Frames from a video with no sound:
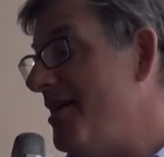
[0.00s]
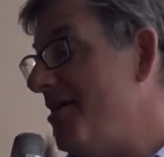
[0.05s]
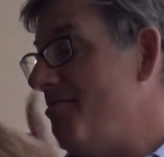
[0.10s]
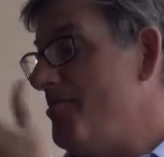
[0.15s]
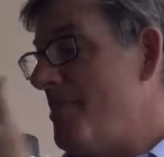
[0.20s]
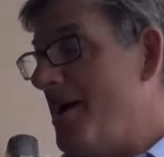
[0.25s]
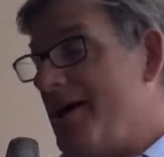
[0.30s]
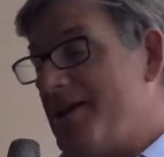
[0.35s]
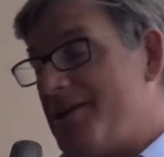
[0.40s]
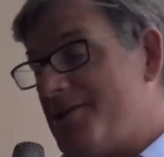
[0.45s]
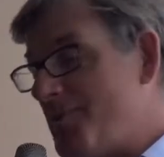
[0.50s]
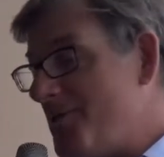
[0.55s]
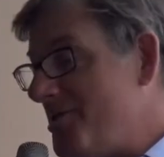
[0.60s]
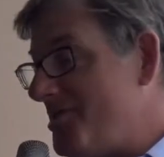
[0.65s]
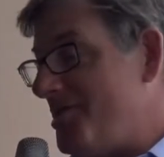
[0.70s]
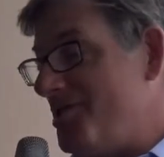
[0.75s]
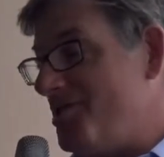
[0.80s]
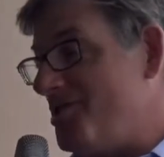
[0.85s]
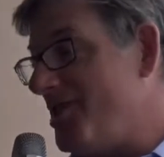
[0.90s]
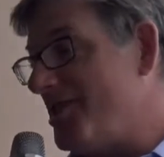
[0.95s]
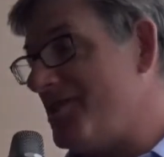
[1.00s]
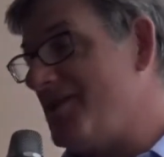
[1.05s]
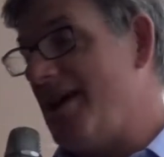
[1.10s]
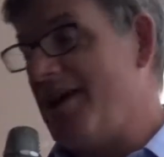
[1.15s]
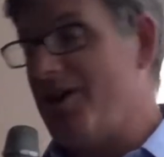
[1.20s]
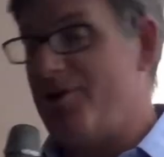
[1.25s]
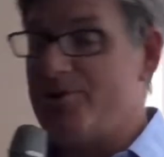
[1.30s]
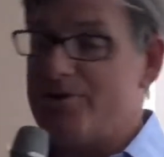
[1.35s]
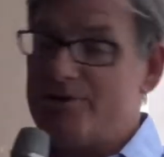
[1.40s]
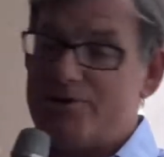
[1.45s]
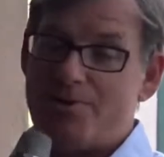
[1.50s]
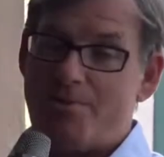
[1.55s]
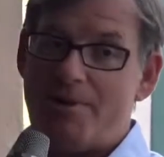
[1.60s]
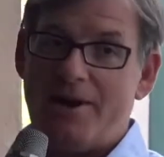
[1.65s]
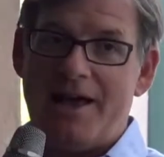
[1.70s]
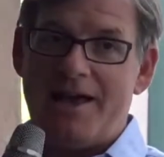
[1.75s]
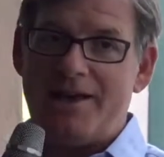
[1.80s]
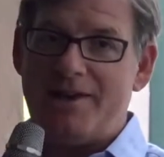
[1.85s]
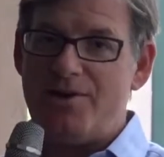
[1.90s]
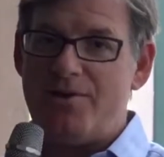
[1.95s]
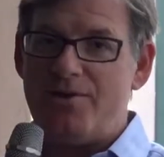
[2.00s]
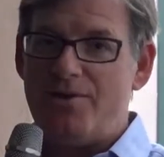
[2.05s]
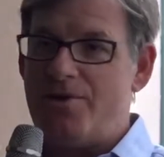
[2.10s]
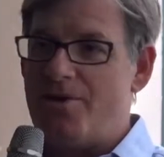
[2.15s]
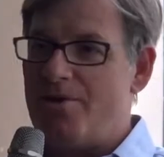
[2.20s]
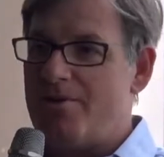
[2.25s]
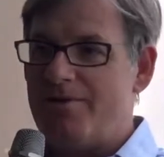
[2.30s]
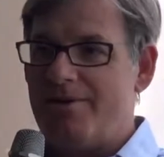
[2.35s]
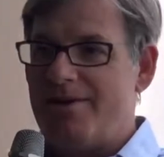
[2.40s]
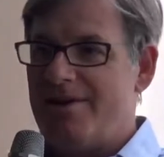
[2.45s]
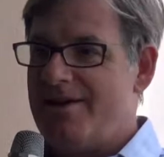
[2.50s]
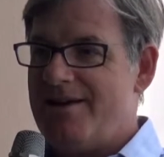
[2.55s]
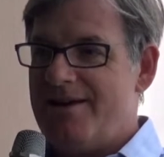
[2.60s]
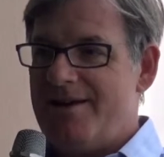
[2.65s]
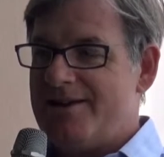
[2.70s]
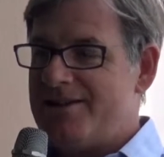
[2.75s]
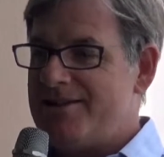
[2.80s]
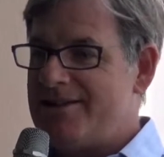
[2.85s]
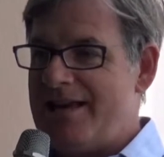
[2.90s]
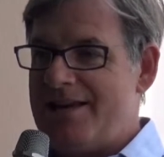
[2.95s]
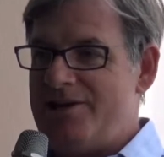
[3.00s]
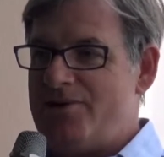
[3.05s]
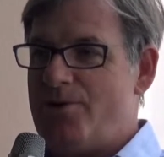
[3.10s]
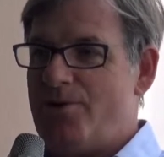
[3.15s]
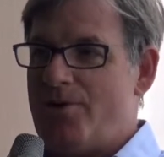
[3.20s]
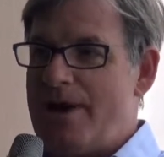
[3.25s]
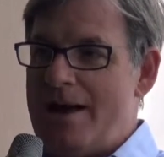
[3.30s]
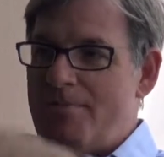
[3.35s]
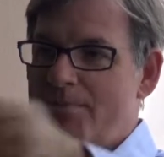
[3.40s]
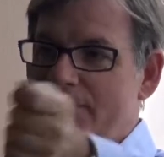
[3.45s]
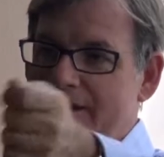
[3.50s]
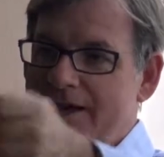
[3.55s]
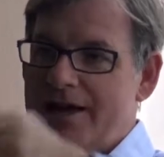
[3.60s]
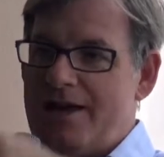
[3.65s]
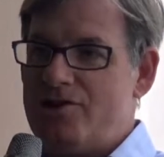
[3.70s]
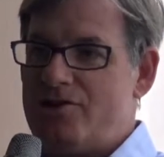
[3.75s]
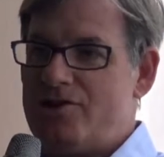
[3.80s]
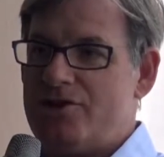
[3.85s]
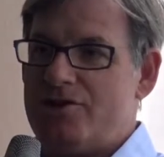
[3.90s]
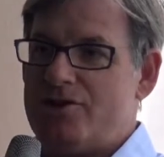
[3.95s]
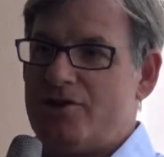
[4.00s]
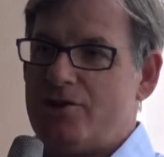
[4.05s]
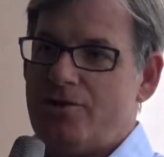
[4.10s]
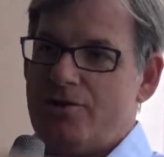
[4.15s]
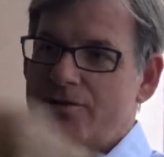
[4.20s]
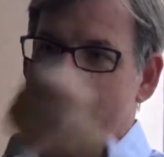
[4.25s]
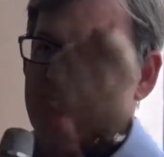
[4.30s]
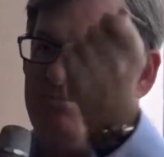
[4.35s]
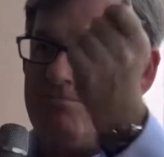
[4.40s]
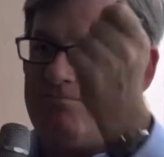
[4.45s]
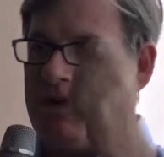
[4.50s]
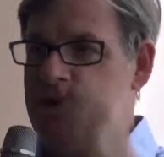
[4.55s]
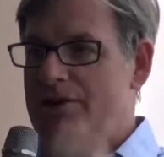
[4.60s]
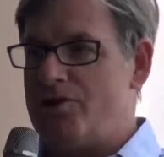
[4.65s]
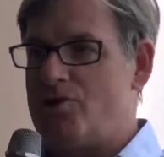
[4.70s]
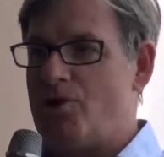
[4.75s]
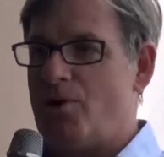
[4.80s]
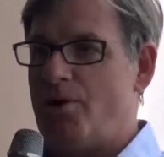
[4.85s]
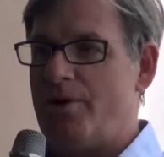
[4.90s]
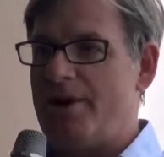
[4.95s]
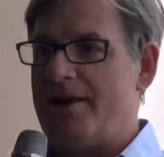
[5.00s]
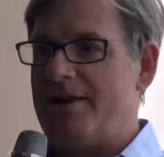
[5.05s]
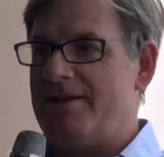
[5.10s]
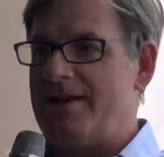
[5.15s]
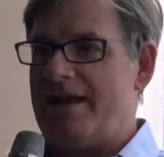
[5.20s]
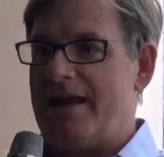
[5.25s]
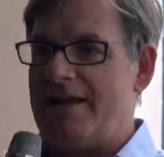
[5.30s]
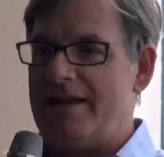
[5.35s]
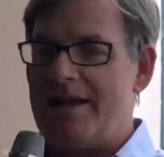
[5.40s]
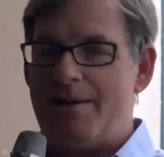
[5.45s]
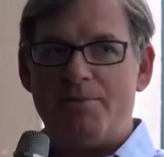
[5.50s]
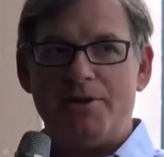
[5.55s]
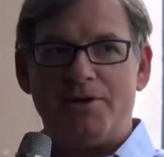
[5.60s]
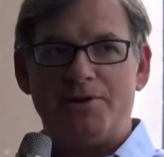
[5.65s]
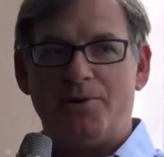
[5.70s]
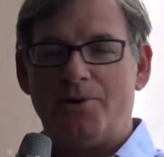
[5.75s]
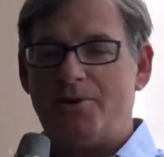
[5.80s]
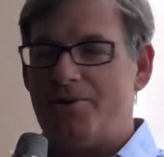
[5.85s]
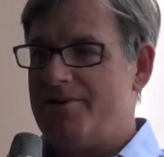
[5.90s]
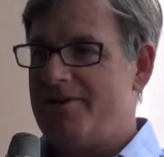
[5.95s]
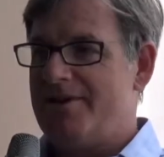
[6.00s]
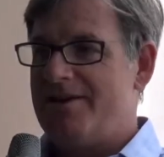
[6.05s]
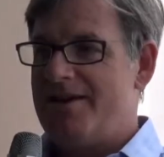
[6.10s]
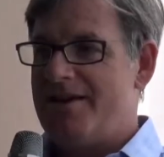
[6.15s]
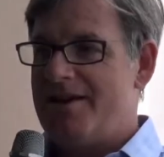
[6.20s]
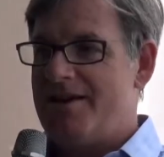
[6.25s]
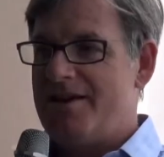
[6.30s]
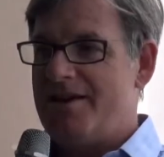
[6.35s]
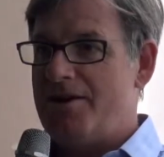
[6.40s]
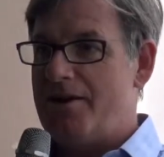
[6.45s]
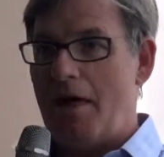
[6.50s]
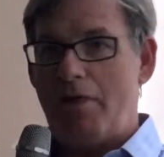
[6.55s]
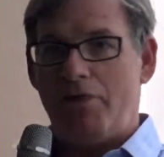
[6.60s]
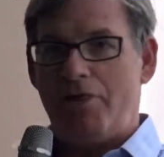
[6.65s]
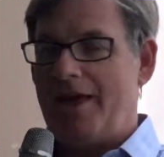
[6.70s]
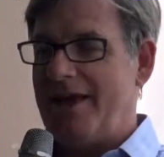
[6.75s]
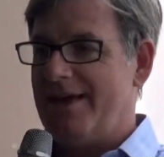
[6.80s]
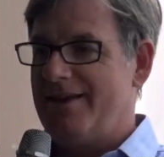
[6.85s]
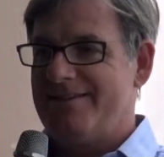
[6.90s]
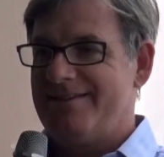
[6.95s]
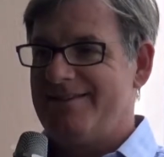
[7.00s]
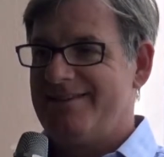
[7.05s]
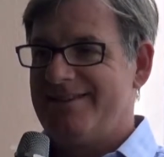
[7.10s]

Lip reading: My experience is just like Kun Supalak. You send your application to Mint Jaw in Naypyidaw, nothing.